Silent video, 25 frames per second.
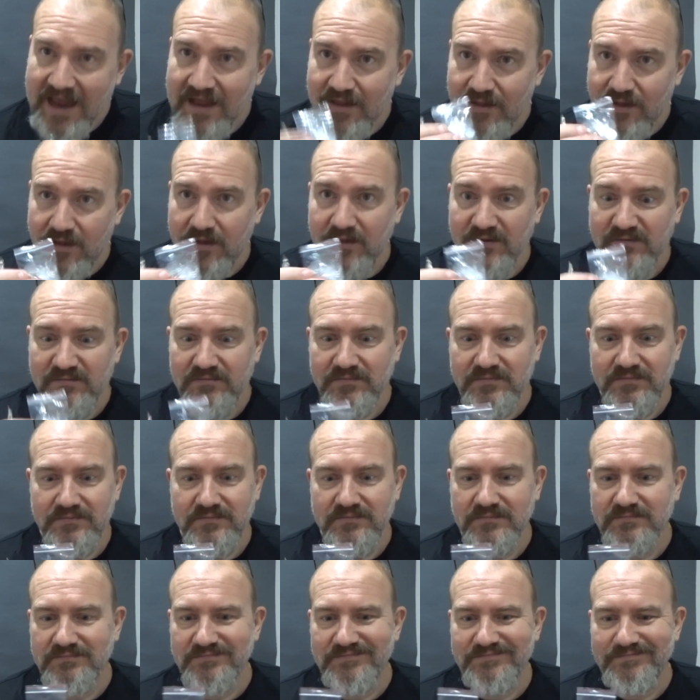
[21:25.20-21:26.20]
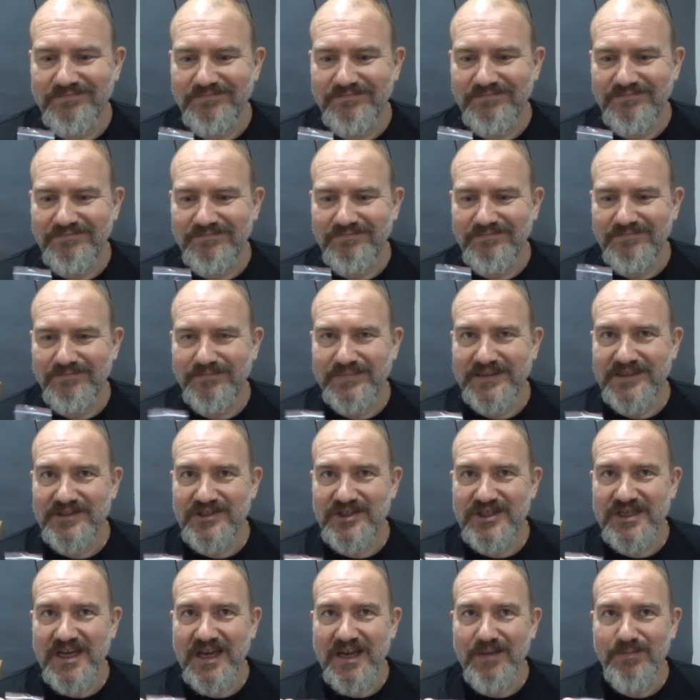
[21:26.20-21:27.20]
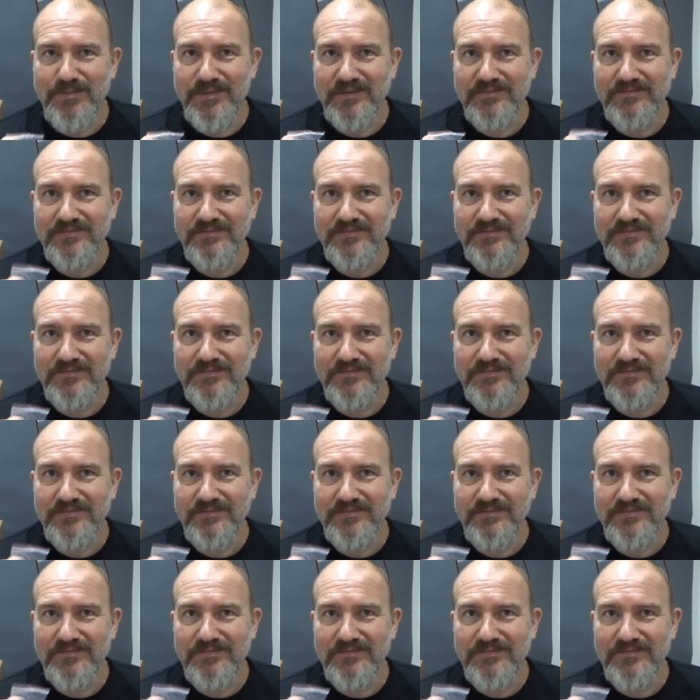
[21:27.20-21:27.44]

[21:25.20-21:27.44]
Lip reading: is, a bit cheap,